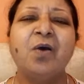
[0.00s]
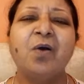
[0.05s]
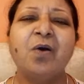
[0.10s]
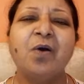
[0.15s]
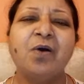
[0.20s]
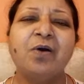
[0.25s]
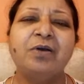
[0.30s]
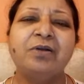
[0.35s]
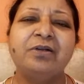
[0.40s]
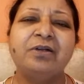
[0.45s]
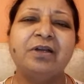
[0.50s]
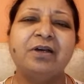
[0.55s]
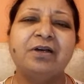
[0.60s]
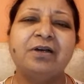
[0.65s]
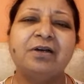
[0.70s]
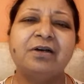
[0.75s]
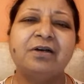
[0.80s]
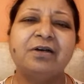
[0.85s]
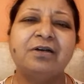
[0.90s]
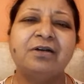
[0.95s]
or
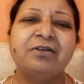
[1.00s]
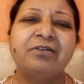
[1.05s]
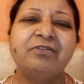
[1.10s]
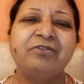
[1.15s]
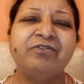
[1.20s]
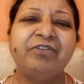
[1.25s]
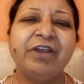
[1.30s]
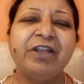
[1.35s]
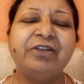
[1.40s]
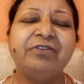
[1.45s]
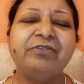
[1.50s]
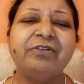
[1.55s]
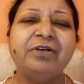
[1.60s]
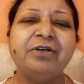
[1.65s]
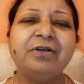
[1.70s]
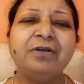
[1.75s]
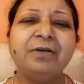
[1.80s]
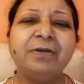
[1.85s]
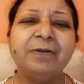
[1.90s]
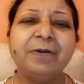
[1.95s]
whenever
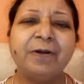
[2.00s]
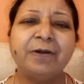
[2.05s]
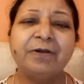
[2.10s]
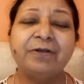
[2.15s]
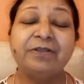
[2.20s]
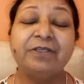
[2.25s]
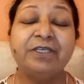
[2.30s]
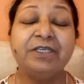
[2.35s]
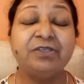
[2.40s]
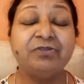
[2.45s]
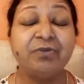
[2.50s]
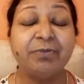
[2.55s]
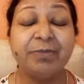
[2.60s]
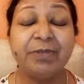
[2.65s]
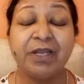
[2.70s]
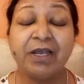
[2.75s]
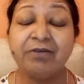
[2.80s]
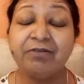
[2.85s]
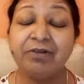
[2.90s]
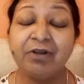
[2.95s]
these
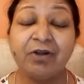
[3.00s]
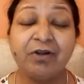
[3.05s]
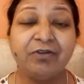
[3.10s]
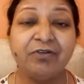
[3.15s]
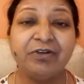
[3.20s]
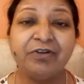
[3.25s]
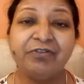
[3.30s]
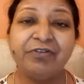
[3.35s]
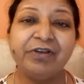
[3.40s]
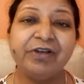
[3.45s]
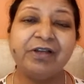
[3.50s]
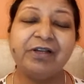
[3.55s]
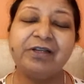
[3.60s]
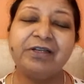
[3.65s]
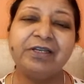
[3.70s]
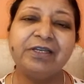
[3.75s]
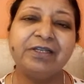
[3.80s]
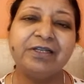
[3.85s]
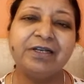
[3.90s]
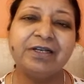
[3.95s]
women have a lot of
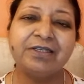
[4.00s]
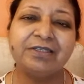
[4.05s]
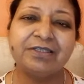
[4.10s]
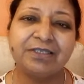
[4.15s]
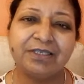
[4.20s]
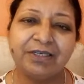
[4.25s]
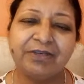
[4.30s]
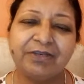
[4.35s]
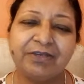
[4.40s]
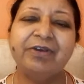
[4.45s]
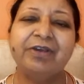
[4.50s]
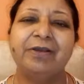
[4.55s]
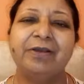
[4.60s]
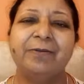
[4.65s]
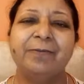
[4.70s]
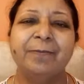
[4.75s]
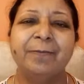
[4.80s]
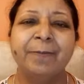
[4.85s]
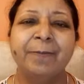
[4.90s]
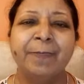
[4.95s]
difficulty conceiving.
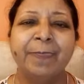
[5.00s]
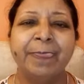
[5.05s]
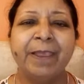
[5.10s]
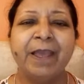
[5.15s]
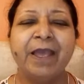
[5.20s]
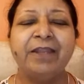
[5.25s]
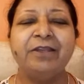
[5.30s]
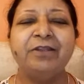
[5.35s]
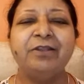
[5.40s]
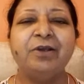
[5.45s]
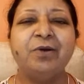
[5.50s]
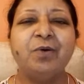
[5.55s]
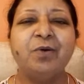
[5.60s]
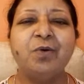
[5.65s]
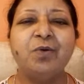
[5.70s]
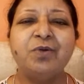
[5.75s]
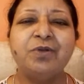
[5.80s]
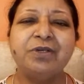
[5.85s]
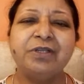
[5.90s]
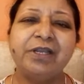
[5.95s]
And in the
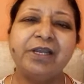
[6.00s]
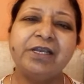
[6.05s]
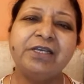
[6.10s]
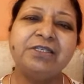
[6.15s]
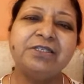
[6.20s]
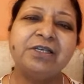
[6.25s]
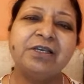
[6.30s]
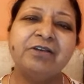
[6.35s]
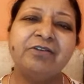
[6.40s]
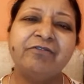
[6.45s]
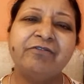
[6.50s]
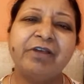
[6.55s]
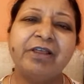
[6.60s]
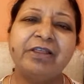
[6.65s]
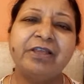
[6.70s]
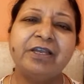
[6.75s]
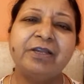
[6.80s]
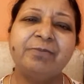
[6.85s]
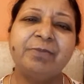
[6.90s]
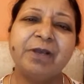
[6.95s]
older age,
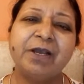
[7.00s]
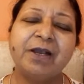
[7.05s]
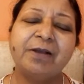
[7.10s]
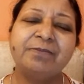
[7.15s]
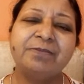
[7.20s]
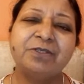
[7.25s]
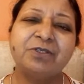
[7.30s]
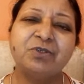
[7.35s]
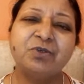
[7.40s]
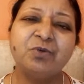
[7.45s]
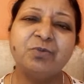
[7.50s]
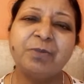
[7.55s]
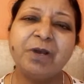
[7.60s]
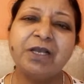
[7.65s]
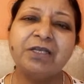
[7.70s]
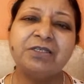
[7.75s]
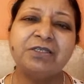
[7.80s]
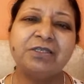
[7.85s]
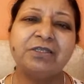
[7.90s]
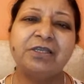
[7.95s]
when it becomes too
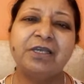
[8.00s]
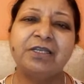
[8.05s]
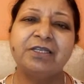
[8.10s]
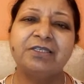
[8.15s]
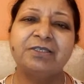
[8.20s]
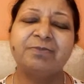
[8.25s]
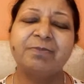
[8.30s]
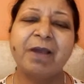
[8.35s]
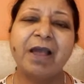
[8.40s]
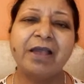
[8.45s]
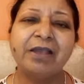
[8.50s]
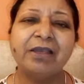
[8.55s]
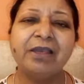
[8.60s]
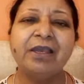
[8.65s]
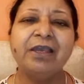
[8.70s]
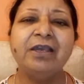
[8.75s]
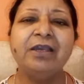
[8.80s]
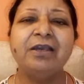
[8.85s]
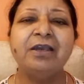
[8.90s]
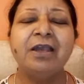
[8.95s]
much, there is
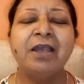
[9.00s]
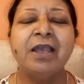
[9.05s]
backache.